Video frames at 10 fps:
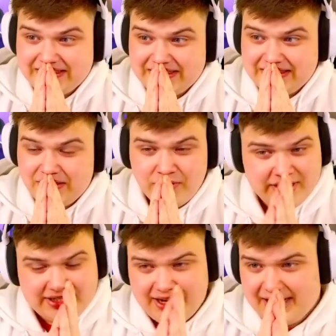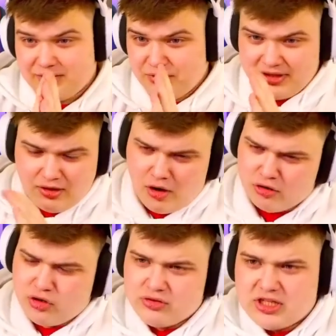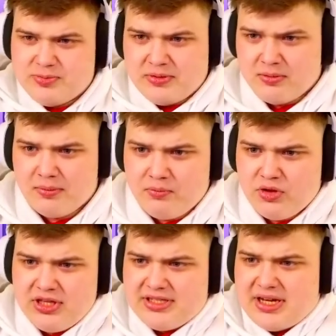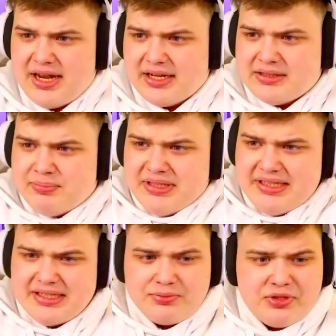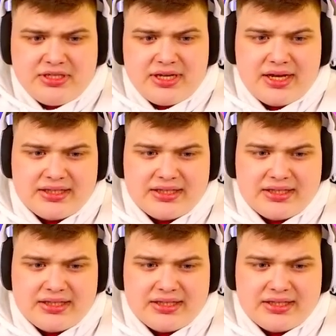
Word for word: We need to connect. No, don't dead spin. Come on. We need to connect. Please, we need to connect.